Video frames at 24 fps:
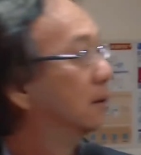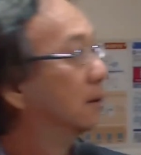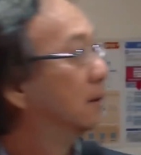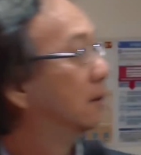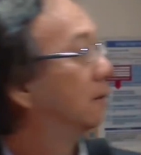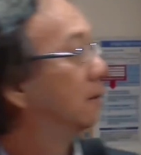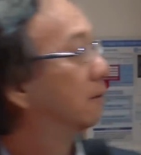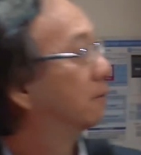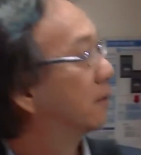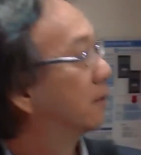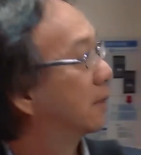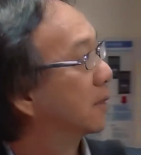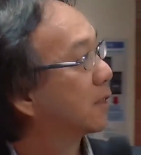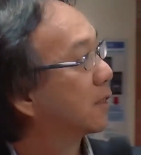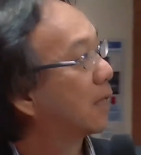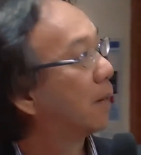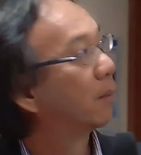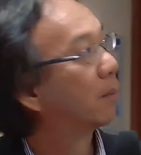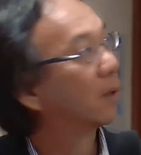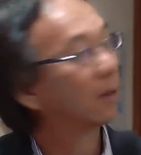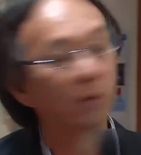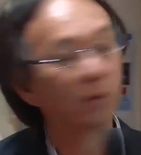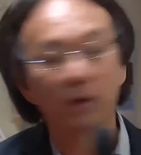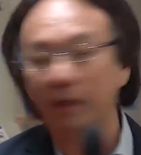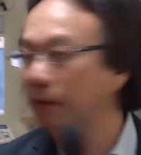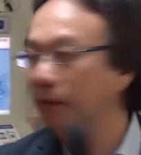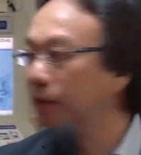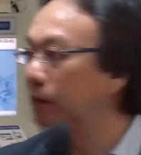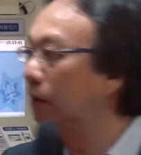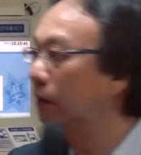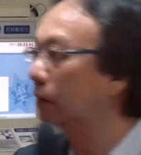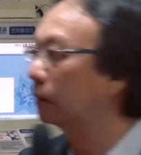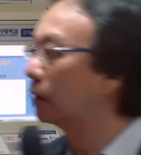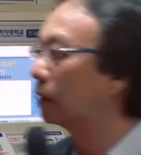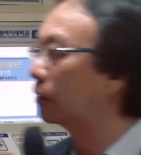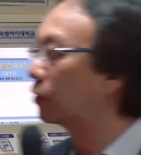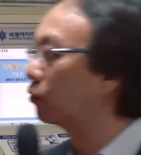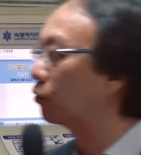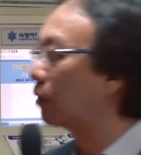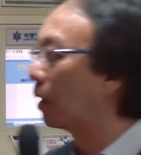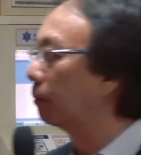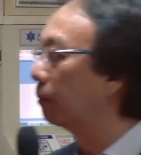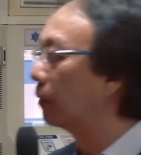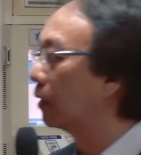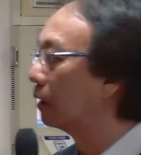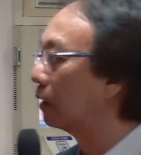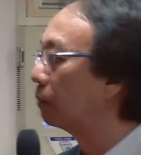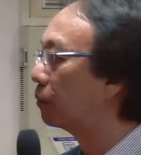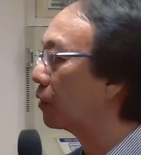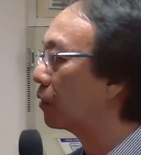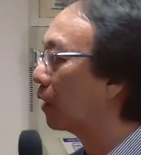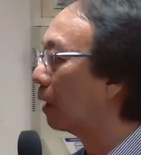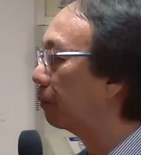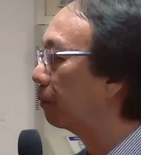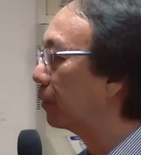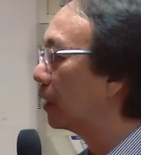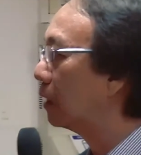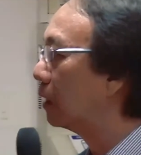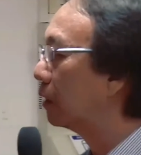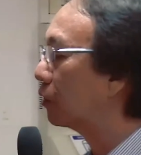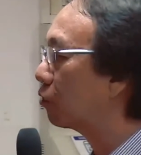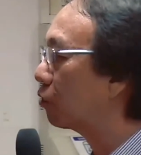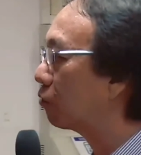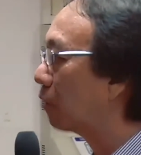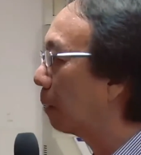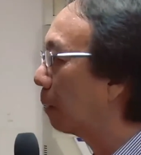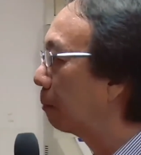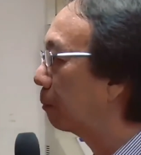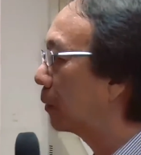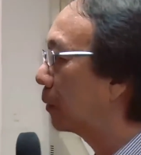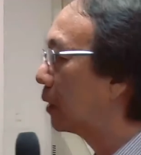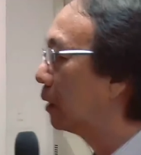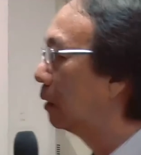For example, what else? Disrupt, abrupt, interrupt,